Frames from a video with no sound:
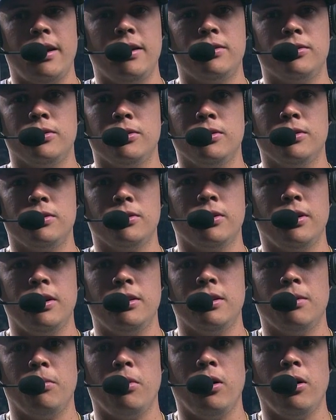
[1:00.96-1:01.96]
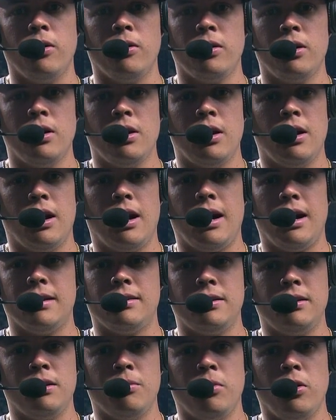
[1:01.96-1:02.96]
trying to hit the ball,
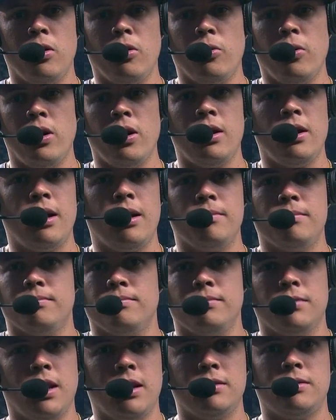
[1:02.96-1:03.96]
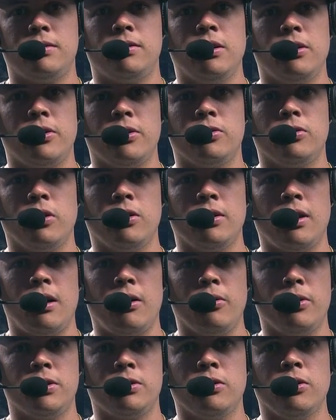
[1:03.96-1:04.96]
see the ball well, and that's the result
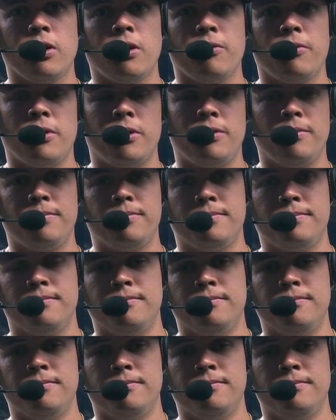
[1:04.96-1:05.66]
that I was looking for.